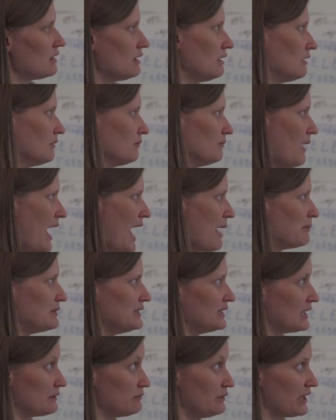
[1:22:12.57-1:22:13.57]
um,
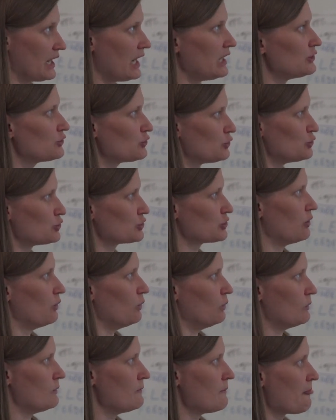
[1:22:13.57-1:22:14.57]
happening that we can't
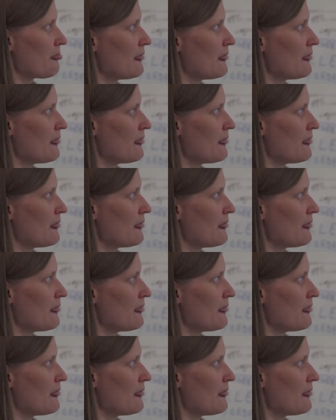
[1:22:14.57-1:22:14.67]
control,